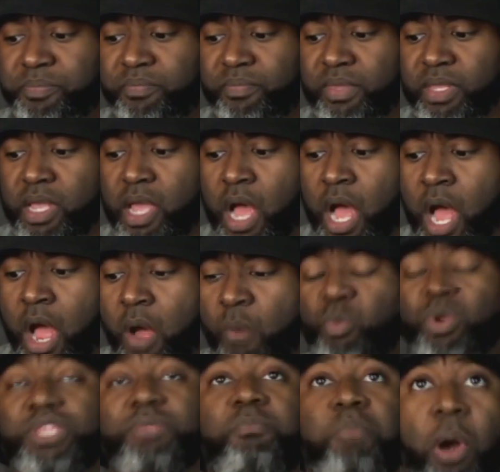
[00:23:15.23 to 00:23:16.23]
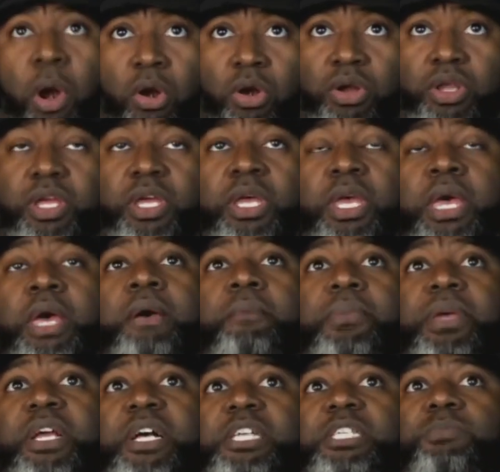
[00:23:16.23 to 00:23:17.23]
um with burke
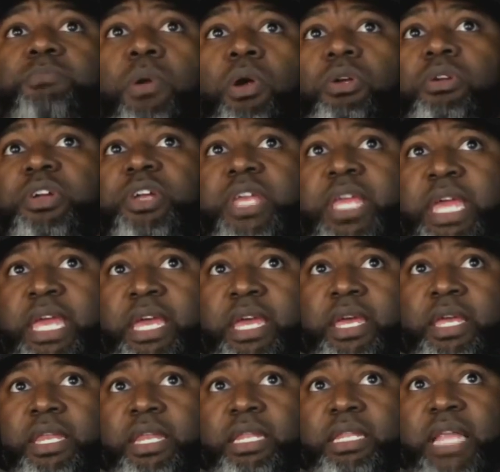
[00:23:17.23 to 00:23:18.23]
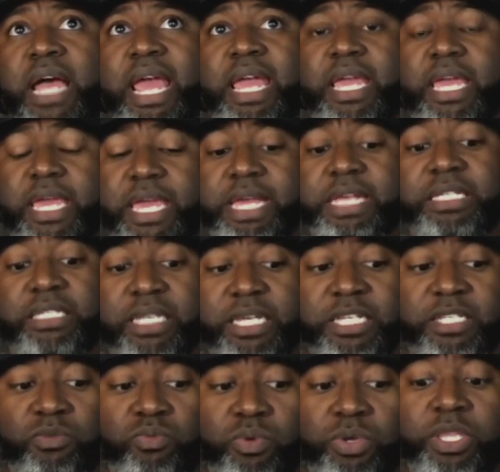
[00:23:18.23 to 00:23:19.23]
because Burke again, like he's
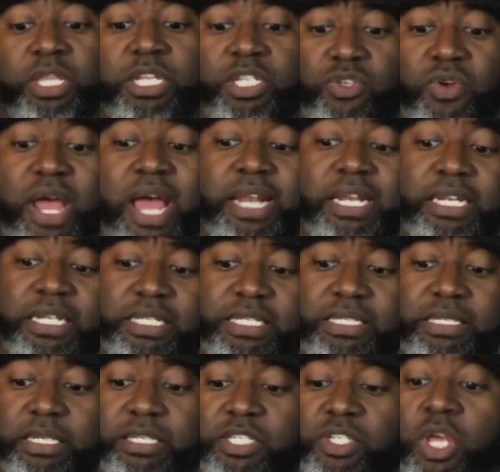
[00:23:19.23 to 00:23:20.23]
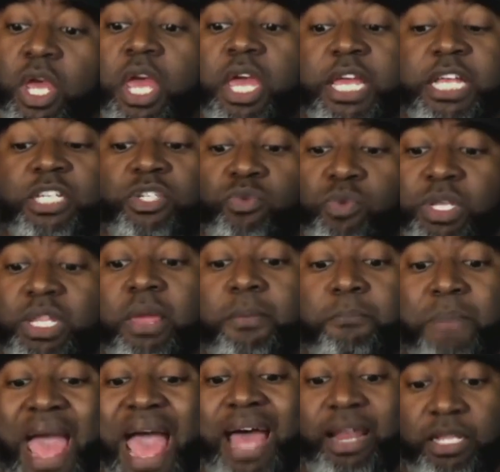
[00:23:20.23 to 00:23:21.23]
he's really trying to he's he's really
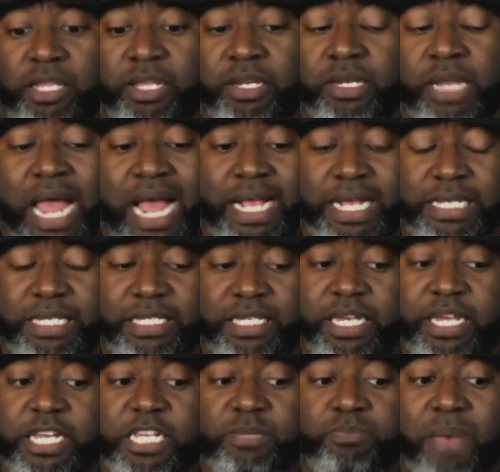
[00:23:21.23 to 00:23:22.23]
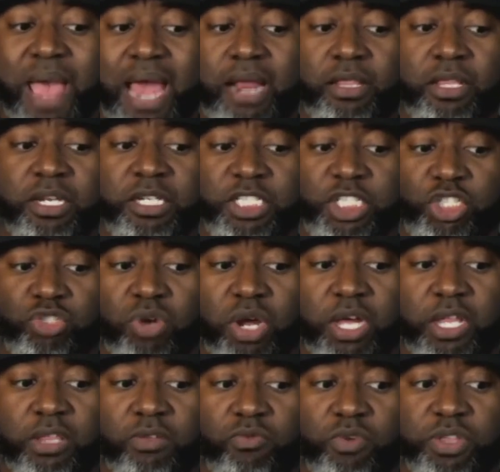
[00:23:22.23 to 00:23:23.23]
battling. I can see he's battling and
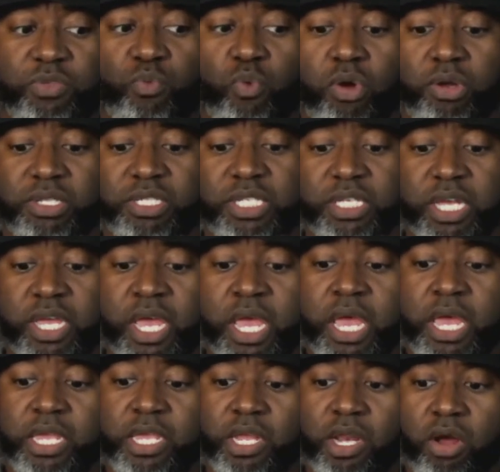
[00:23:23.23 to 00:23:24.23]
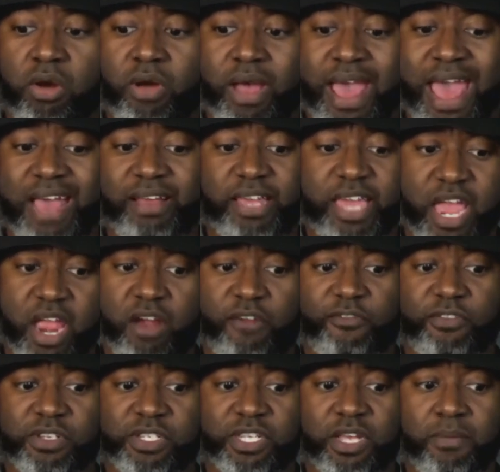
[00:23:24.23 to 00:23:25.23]
struggling with wanting to you know ha- care for
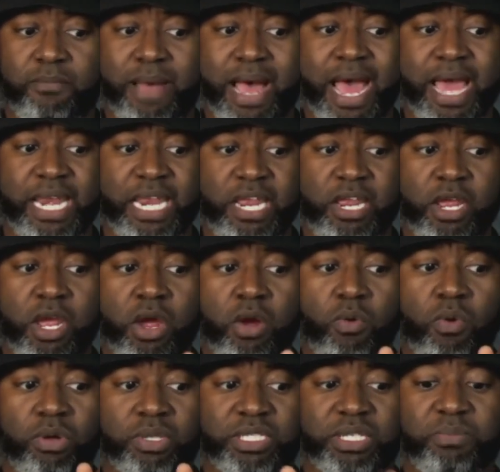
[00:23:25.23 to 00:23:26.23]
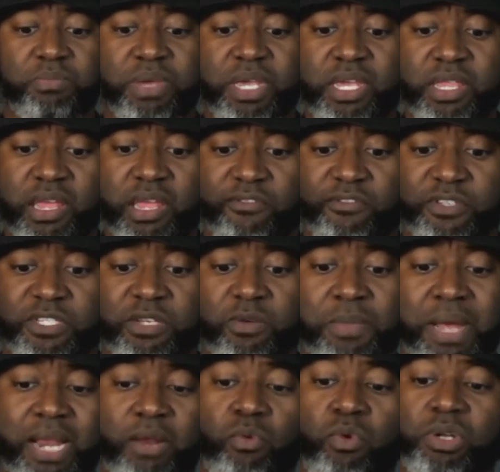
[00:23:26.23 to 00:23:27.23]
somebody, wanting to be there for
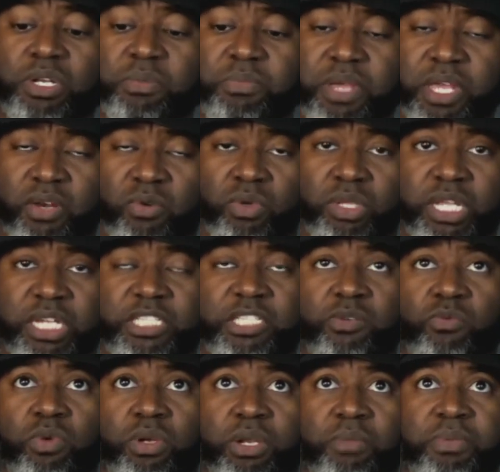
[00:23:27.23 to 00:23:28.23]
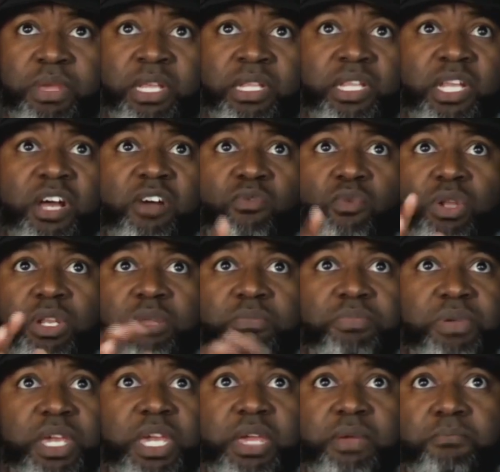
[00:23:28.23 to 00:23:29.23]
somebody, wanting to be in a relationship, wanting to be in love, wanting to
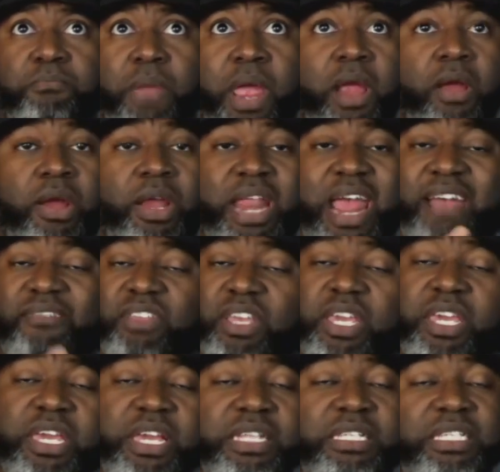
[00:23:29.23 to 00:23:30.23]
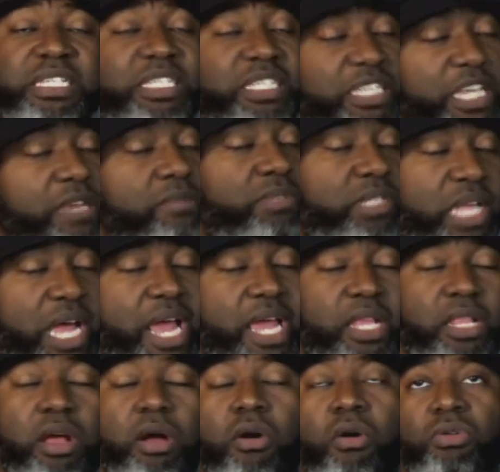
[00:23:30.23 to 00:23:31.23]
be married, have the kids. seems like
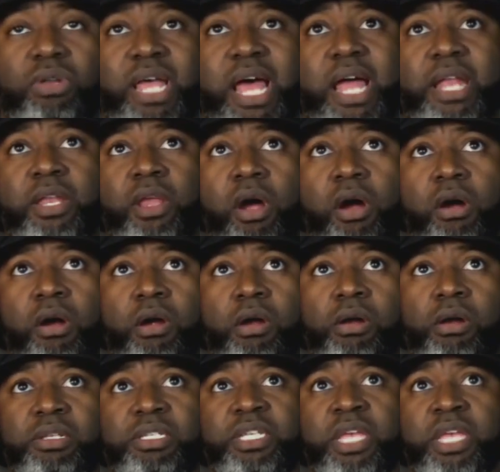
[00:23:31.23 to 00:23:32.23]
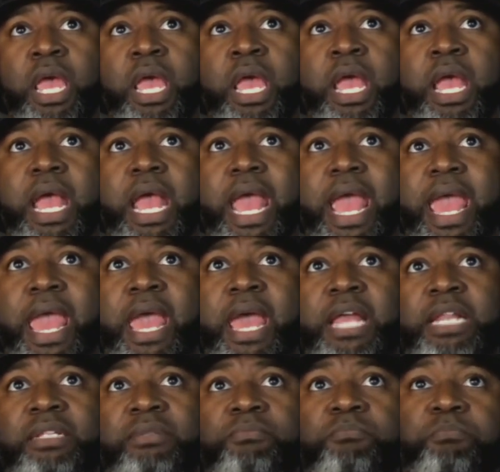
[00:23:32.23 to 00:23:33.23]
the whole nine yards,
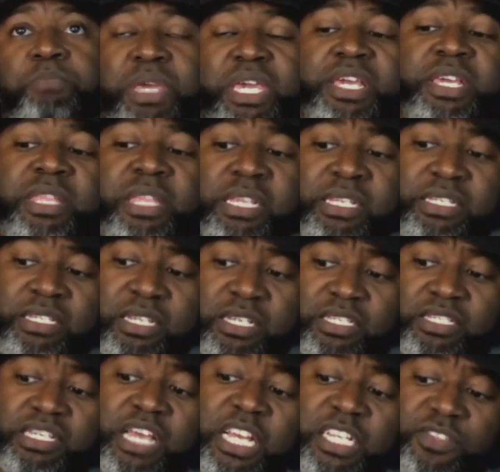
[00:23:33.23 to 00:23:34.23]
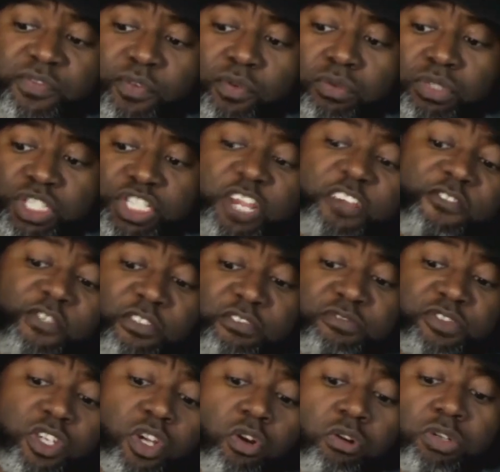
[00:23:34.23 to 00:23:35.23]
and be the successful chief of
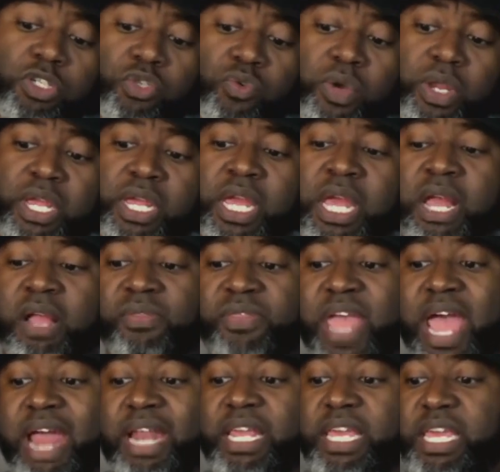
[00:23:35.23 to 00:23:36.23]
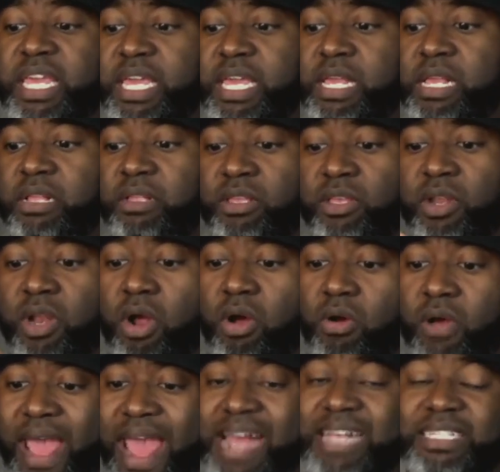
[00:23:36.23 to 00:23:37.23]
surgery that he you know
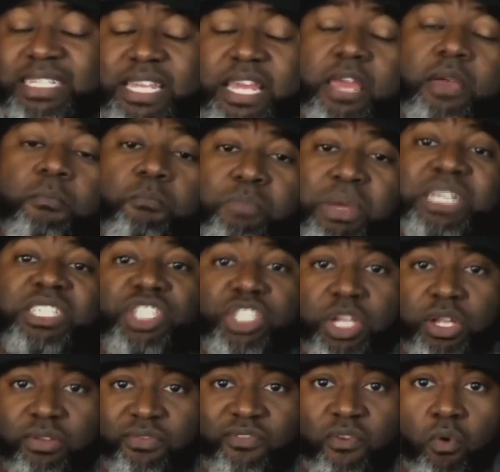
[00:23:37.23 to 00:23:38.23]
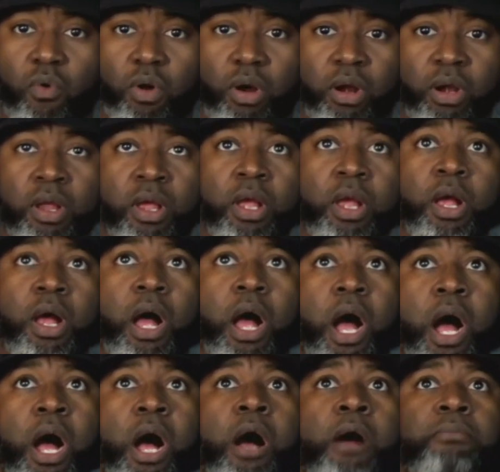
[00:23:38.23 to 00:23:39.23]
has the ambition for.
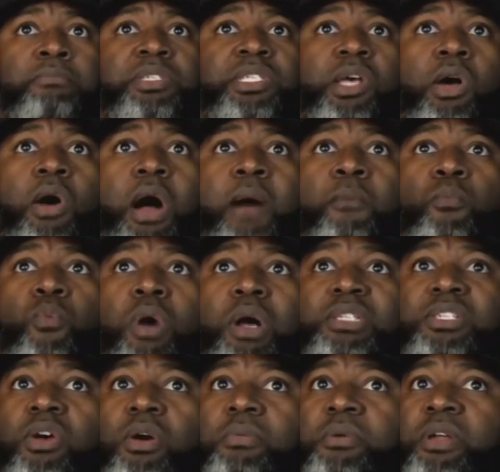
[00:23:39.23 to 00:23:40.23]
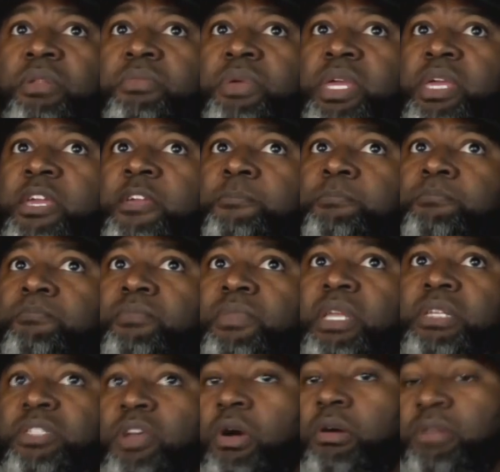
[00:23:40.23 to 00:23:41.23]
Um, so I'm so I'm gonna be
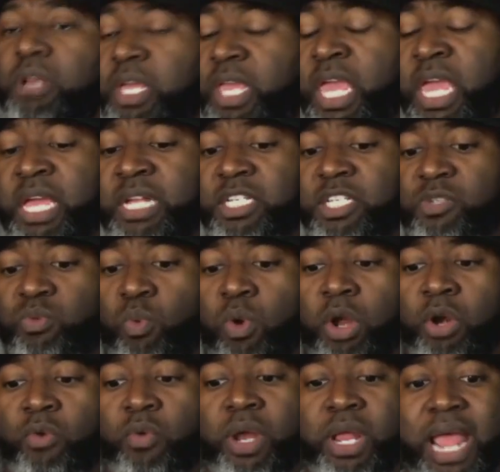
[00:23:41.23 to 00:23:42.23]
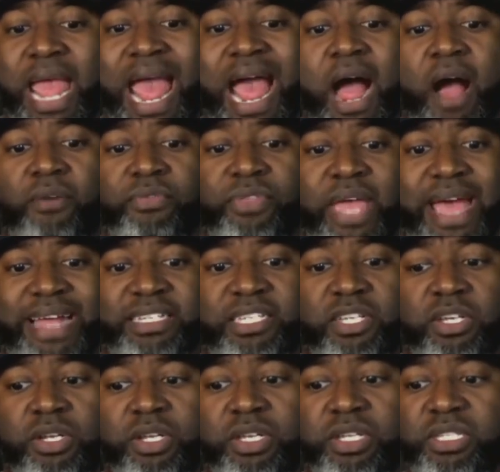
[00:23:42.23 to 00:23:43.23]
so again just wondering how that's
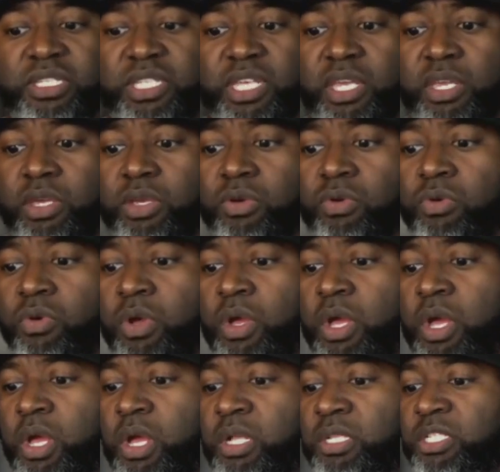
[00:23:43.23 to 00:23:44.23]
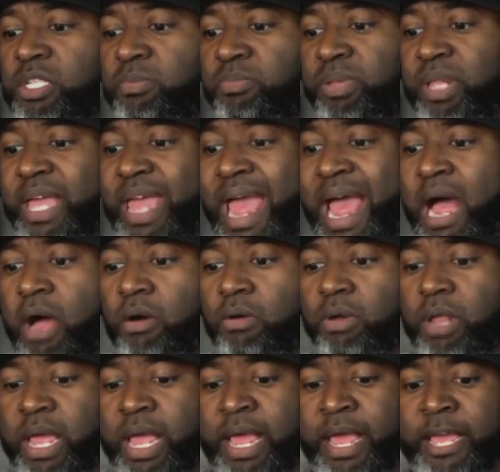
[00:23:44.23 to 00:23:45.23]
gonna continue to play out
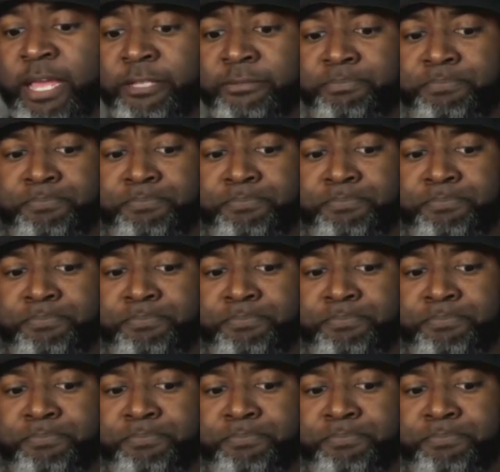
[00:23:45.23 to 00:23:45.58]
and